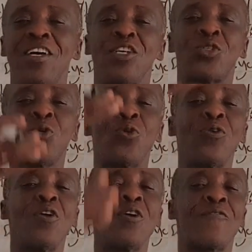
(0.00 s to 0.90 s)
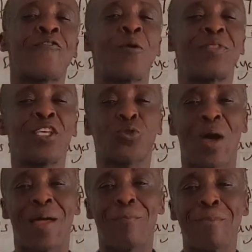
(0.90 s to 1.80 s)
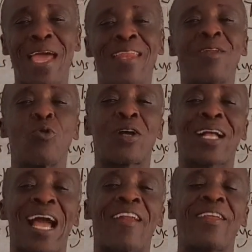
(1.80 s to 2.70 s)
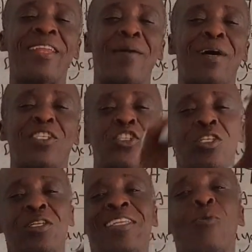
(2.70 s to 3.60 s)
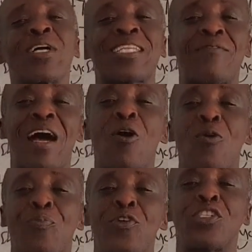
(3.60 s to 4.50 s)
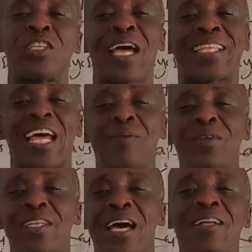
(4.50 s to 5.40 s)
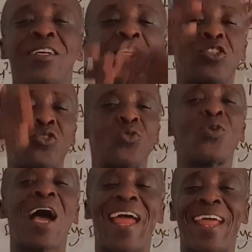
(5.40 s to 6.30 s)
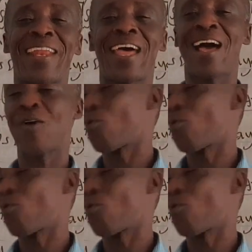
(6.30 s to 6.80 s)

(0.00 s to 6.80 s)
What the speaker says: So from this one, men will carry the machine, whatever operation that has been done, to another